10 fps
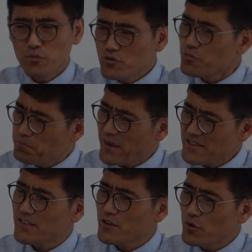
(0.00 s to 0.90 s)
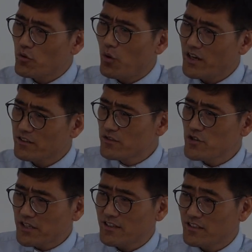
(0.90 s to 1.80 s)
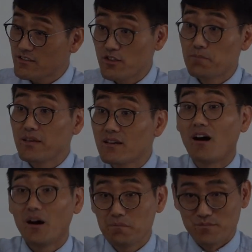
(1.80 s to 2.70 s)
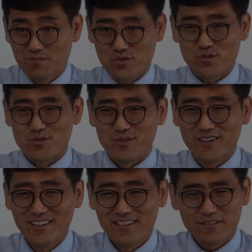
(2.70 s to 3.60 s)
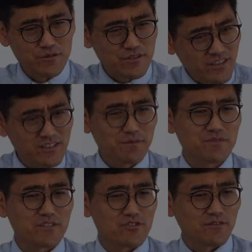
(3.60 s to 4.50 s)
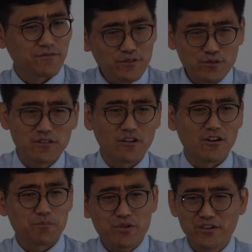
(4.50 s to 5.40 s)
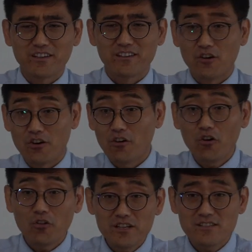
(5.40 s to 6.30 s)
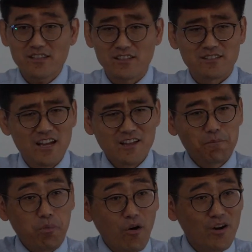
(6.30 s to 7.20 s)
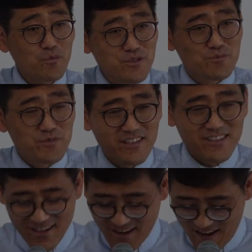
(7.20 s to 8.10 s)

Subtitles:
which basically required the Gentiles to become Jew through circumcision, food law, purity law, all these things. The bar was really